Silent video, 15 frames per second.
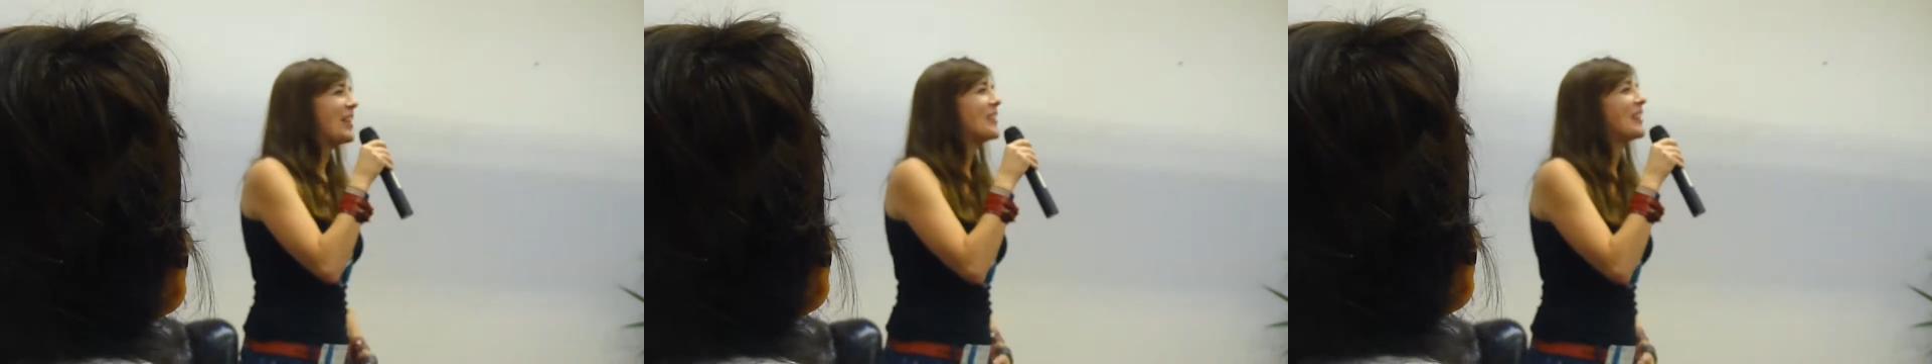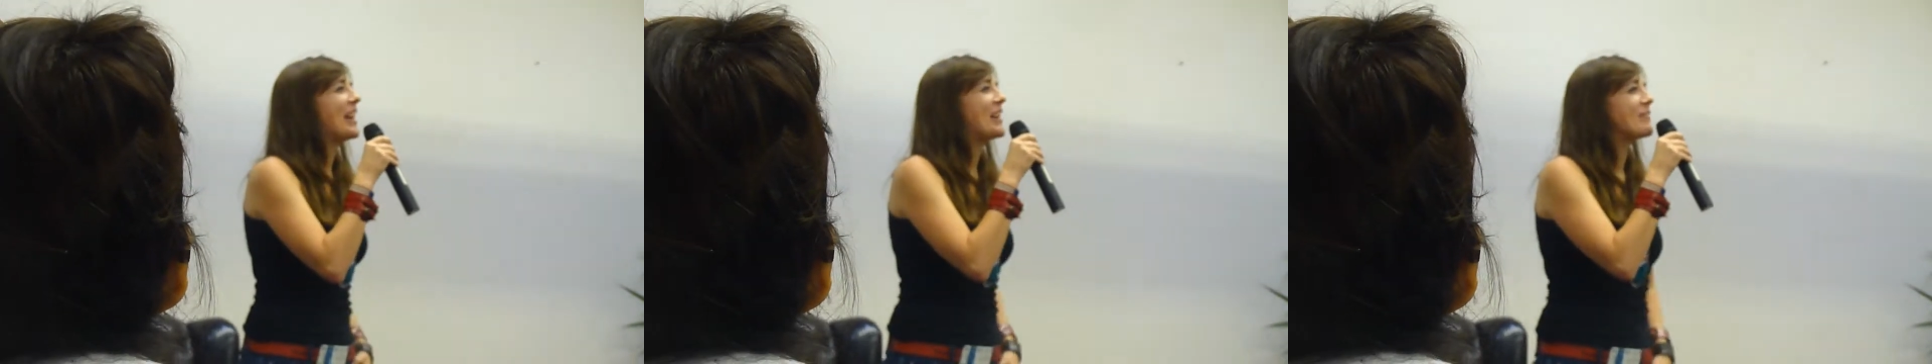
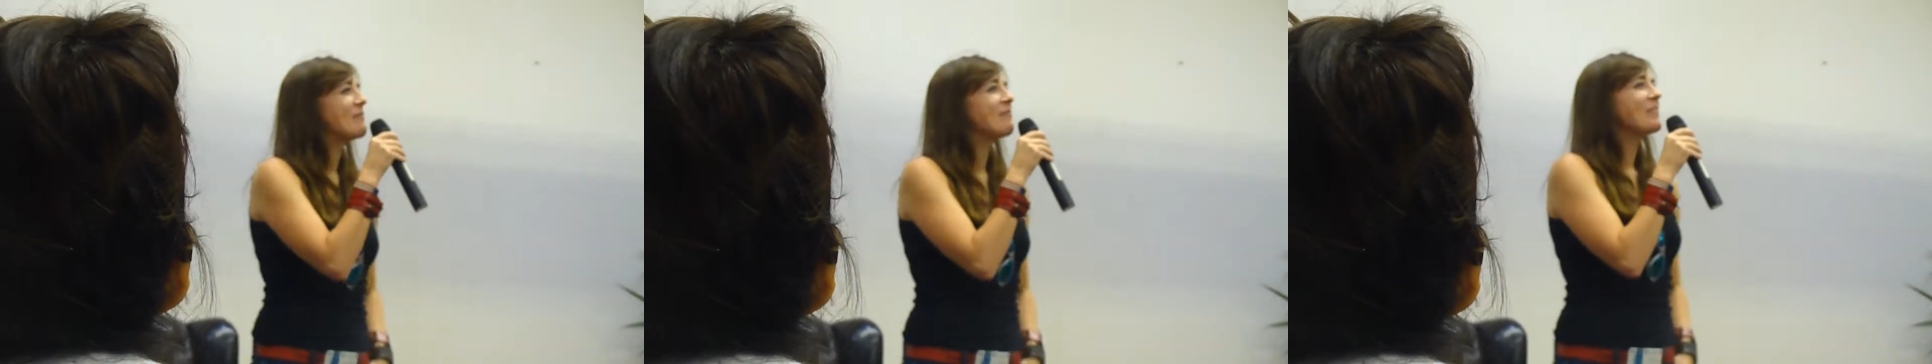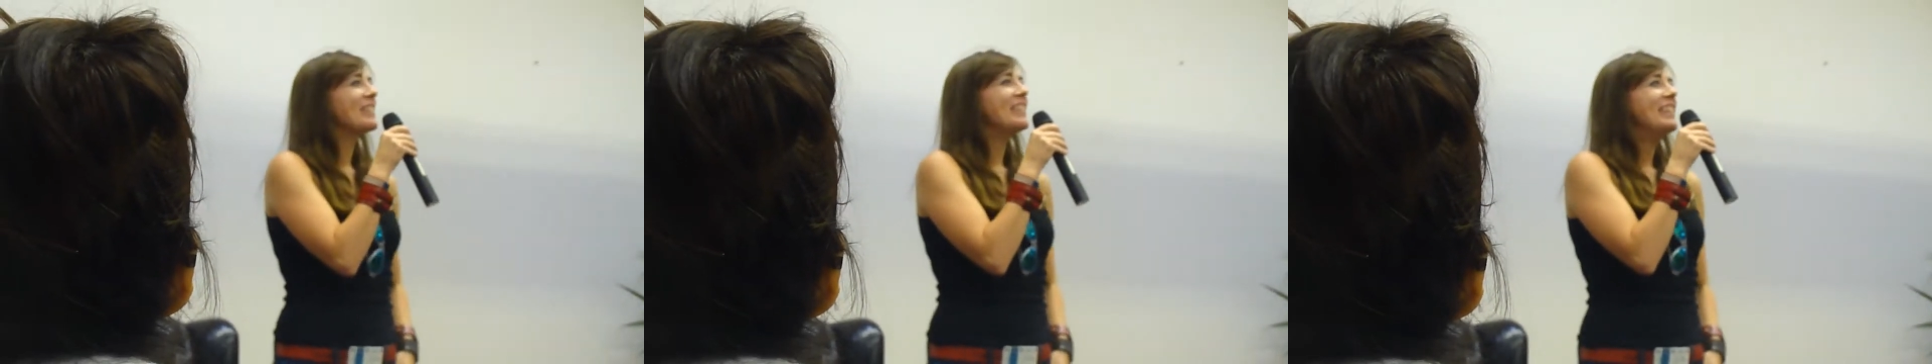
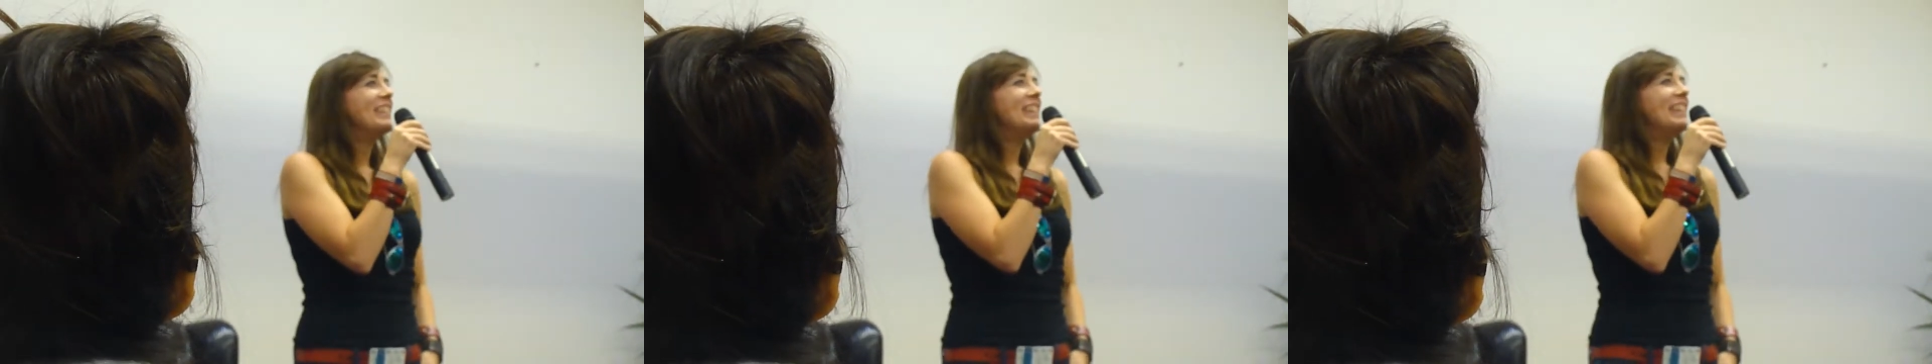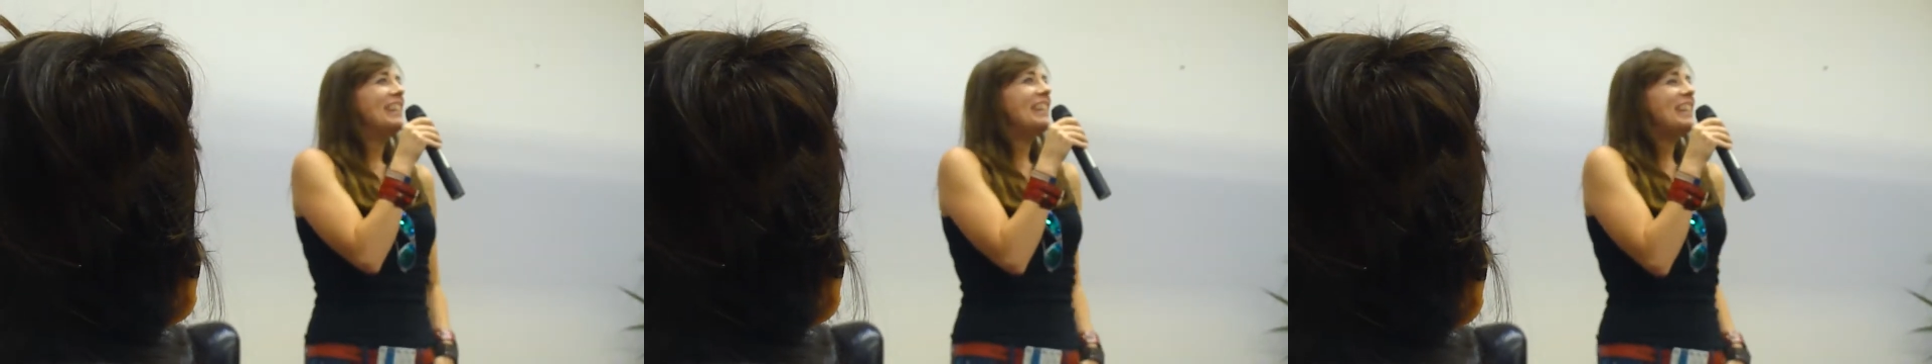Okay.
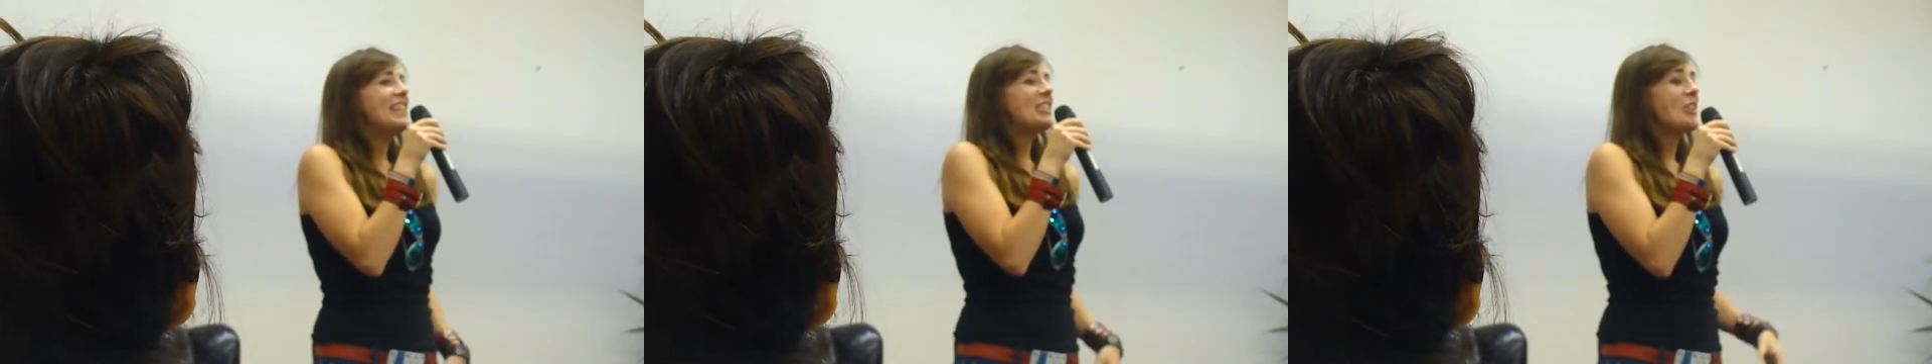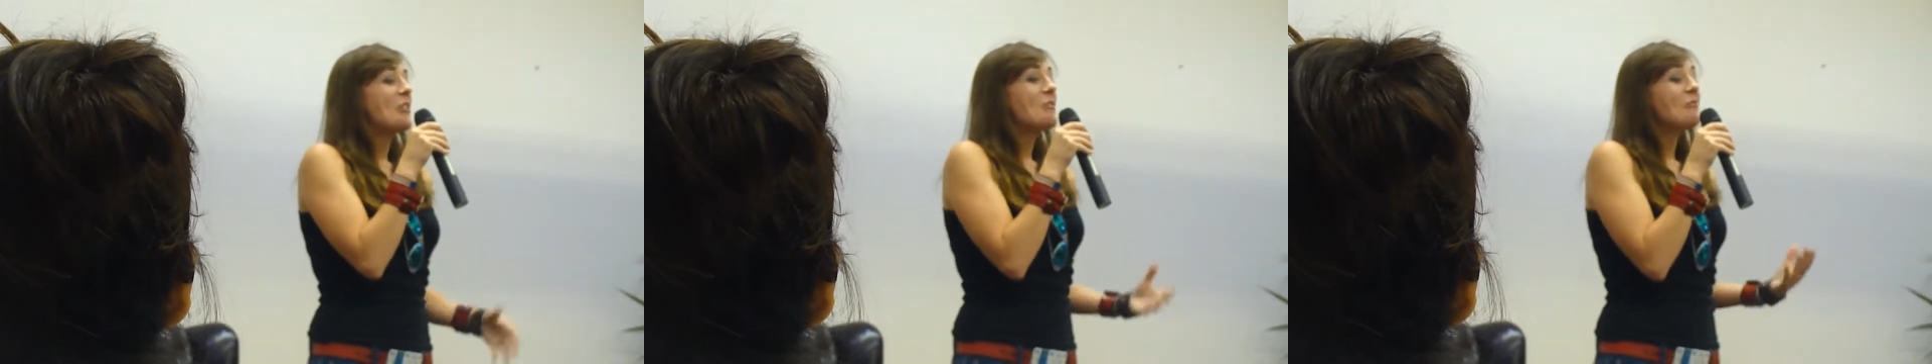
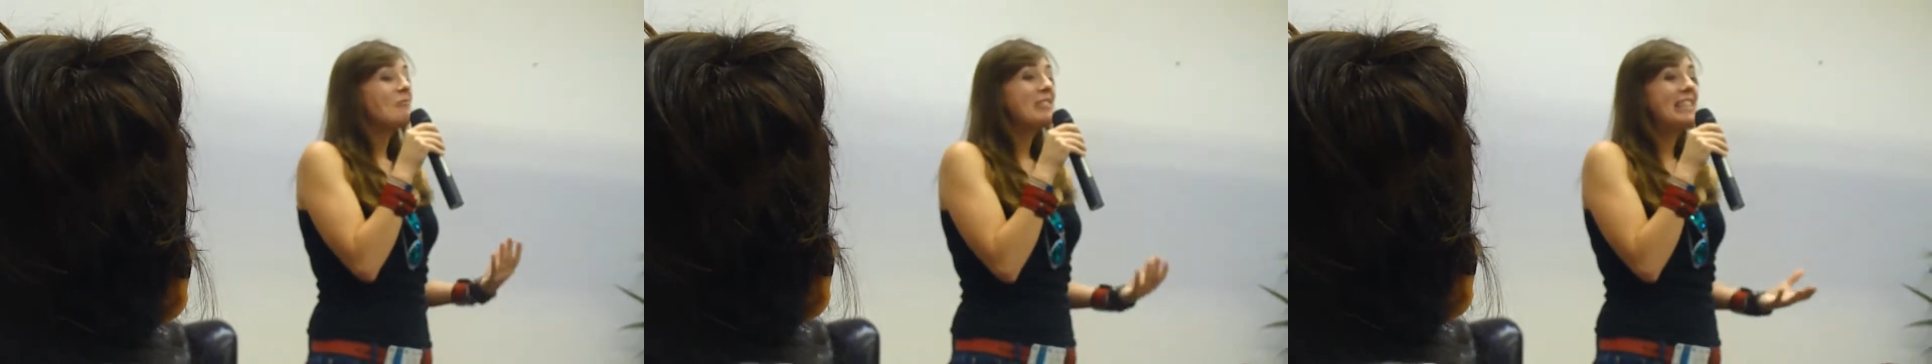So